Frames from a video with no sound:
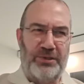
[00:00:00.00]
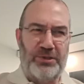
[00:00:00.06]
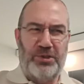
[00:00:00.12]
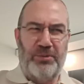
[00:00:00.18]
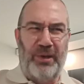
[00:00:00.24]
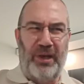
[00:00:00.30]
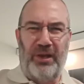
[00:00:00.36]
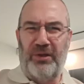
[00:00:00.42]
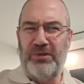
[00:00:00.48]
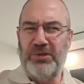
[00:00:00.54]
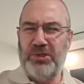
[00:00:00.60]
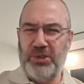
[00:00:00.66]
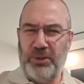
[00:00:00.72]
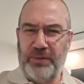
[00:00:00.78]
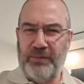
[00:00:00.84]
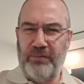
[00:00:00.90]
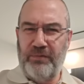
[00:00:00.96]
that somebody learns
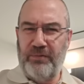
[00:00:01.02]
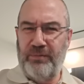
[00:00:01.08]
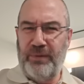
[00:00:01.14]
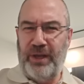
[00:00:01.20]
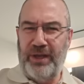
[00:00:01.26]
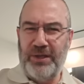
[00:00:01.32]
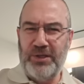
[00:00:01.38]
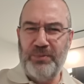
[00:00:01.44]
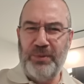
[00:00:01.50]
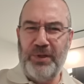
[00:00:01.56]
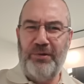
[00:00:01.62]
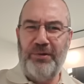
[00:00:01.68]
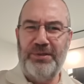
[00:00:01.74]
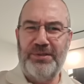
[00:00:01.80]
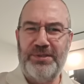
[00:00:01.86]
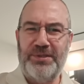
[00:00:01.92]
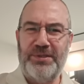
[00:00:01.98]
something from my
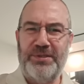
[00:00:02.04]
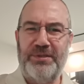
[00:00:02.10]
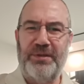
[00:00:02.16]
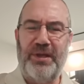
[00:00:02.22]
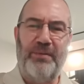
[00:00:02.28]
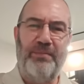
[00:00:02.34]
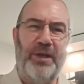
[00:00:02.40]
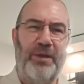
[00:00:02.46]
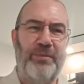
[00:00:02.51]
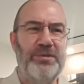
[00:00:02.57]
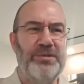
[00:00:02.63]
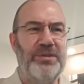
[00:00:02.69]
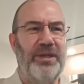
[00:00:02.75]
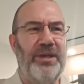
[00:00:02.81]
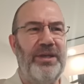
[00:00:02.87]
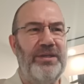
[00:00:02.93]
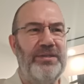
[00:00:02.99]
experience and my
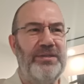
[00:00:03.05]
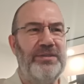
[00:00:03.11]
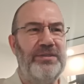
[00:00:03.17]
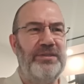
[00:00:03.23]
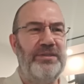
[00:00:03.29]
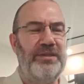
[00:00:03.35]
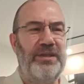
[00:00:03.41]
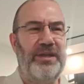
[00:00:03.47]
mistakes.